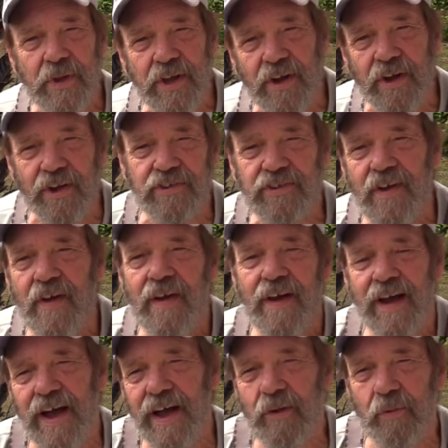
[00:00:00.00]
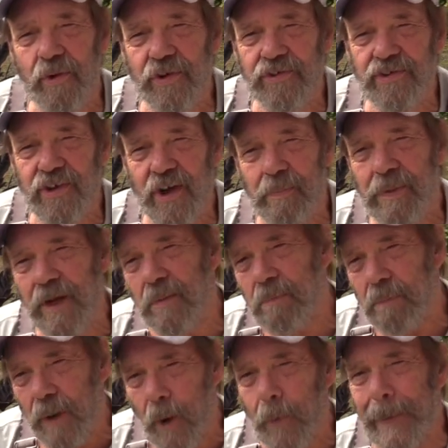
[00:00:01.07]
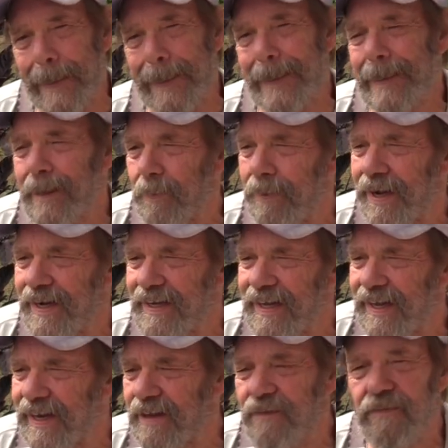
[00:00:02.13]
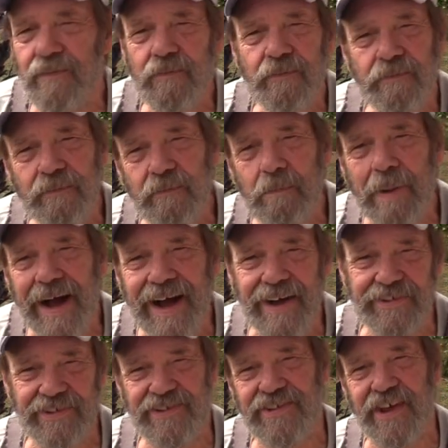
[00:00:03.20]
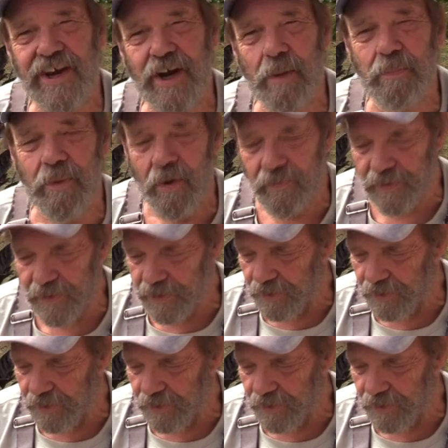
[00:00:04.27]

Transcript: because I was a bit pokey about getting ponds set up over